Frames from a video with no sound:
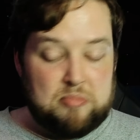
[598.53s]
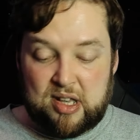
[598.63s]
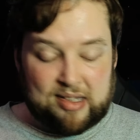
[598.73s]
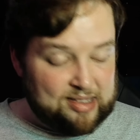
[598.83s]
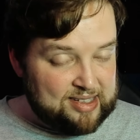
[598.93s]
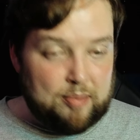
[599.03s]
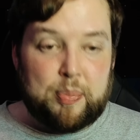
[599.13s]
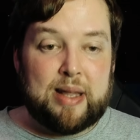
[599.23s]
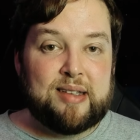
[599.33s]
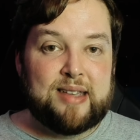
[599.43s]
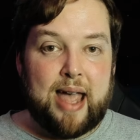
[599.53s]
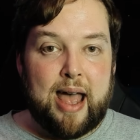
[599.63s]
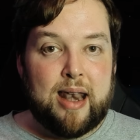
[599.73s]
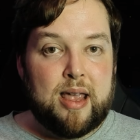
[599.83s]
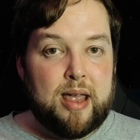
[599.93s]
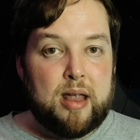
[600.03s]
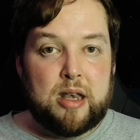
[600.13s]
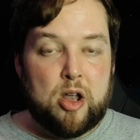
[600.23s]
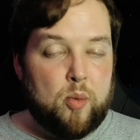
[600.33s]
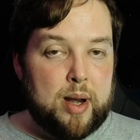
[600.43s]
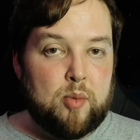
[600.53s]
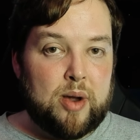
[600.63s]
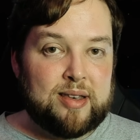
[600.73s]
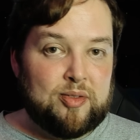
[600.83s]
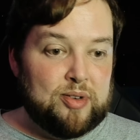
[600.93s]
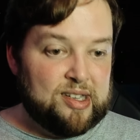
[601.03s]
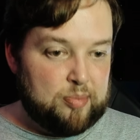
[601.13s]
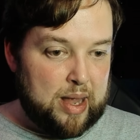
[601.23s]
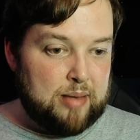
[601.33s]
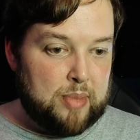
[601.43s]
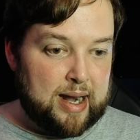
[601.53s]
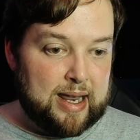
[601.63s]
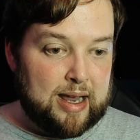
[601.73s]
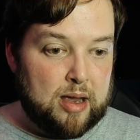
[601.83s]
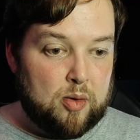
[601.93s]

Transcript: It's as simple as that. Nobody wants to spend money